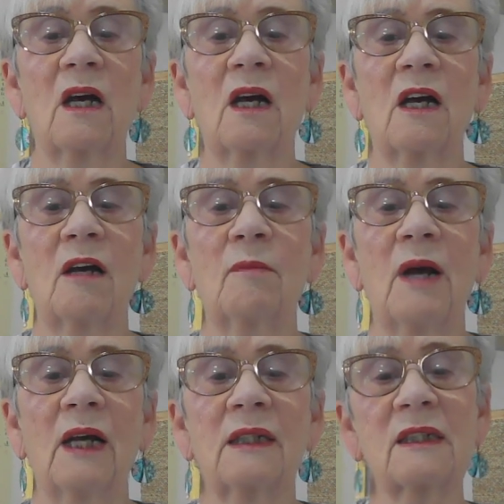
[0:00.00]

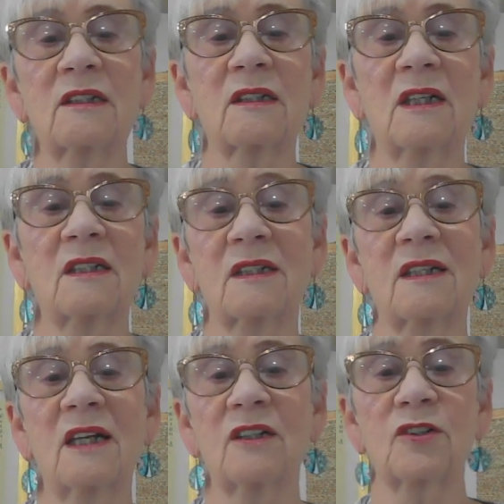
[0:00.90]
And as I
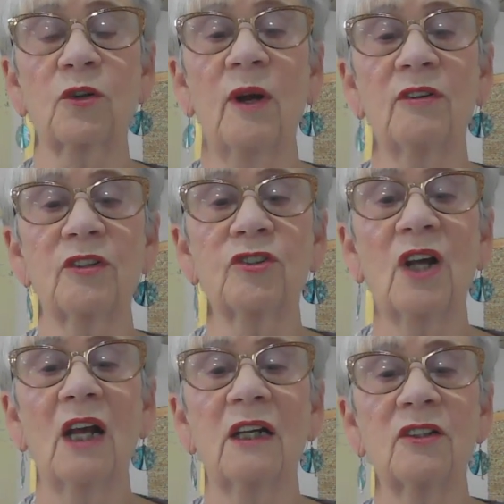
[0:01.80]
said, a square is a
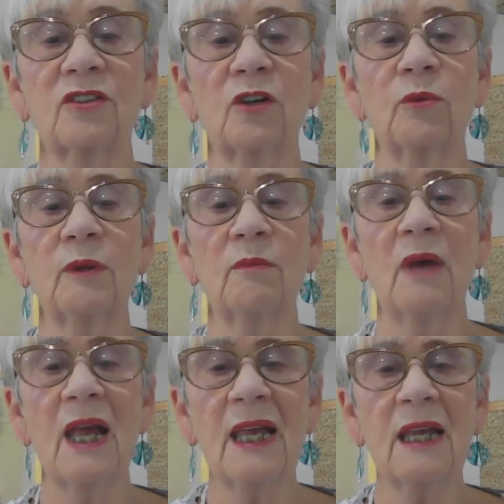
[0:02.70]
challenge. So we
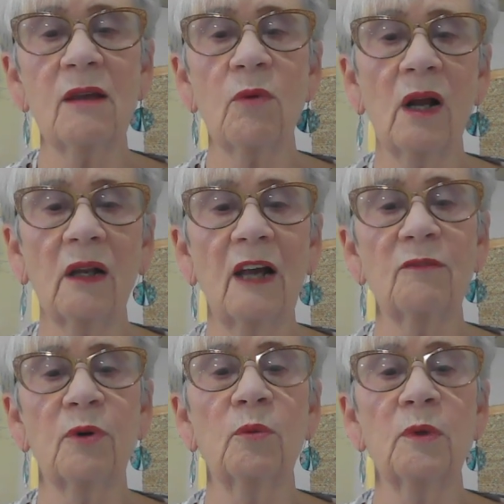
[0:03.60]
may well
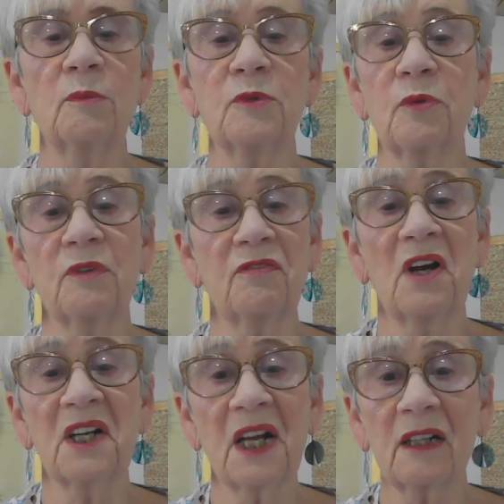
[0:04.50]
have problems with
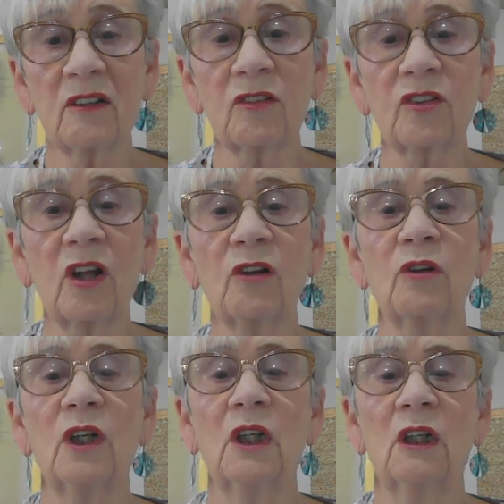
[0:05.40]
finance.
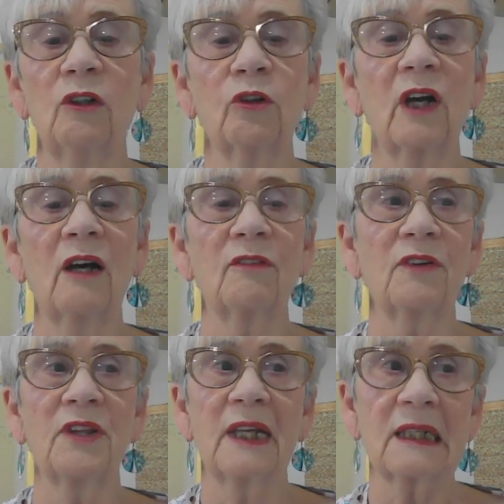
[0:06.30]
So look out
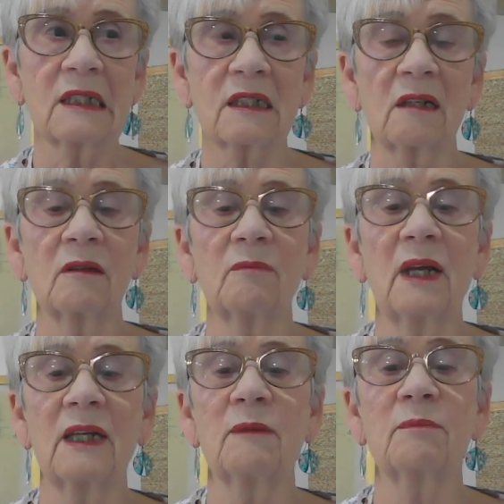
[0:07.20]
for this
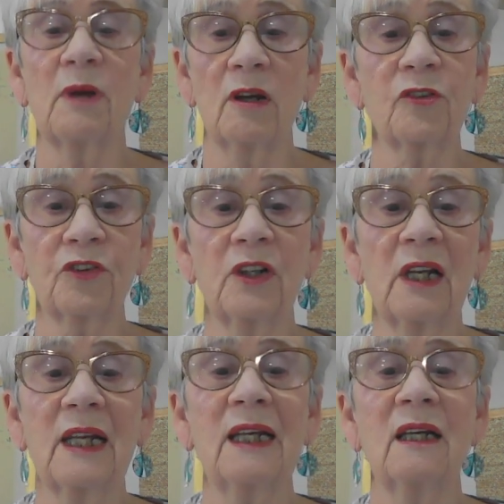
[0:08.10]
in
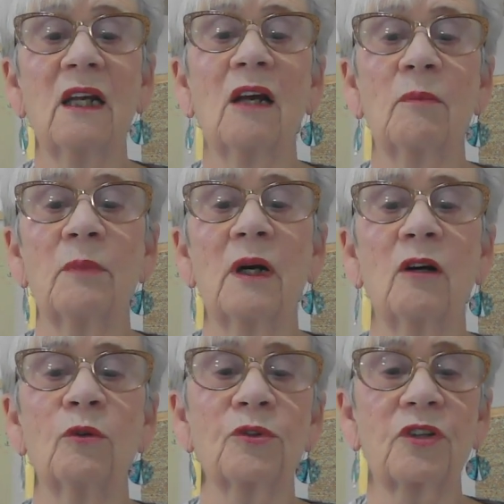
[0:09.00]
personally,
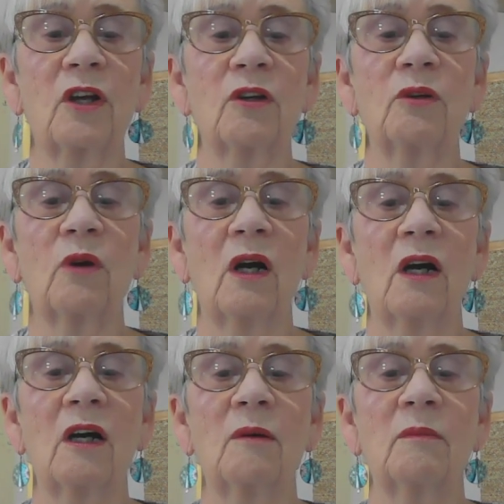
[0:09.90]
but also
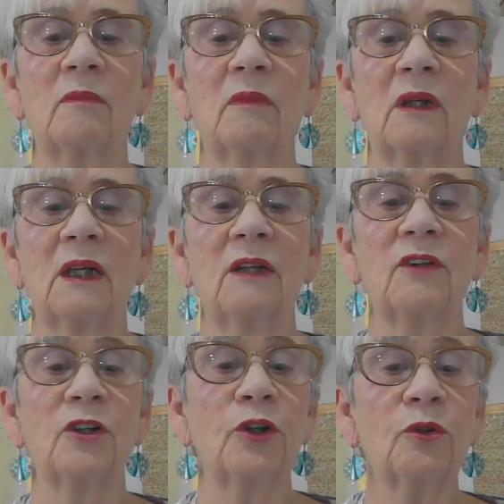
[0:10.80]

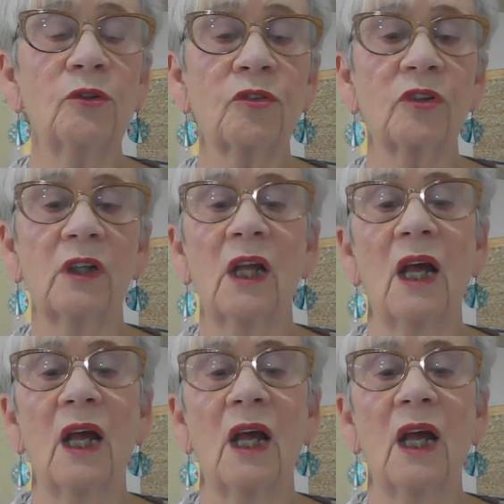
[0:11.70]
in the news.